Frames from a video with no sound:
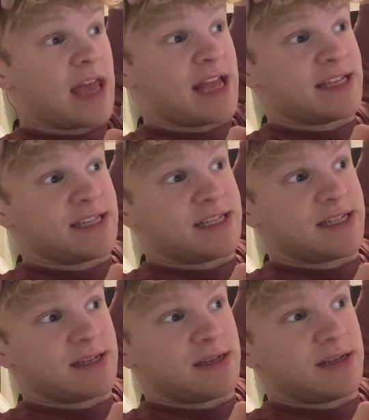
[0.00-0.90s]

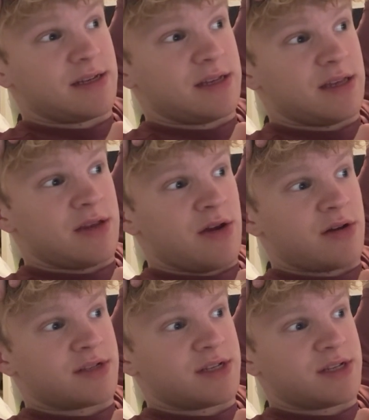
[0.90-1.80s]
it's
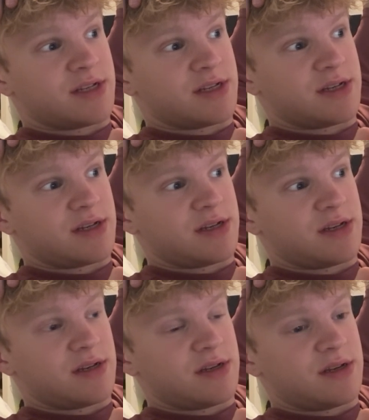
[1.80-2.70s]
not.
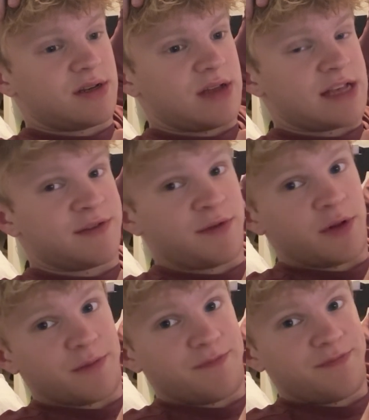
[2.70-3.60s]
It's
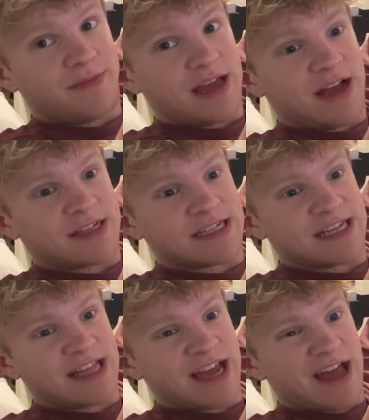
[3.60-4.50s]
full because it's
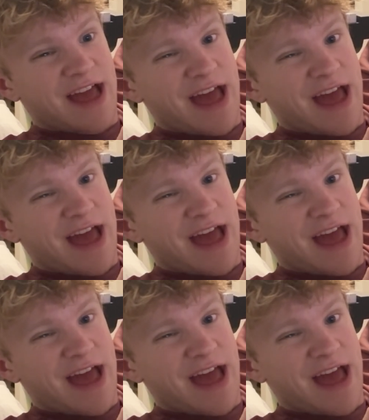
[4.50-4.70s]
in like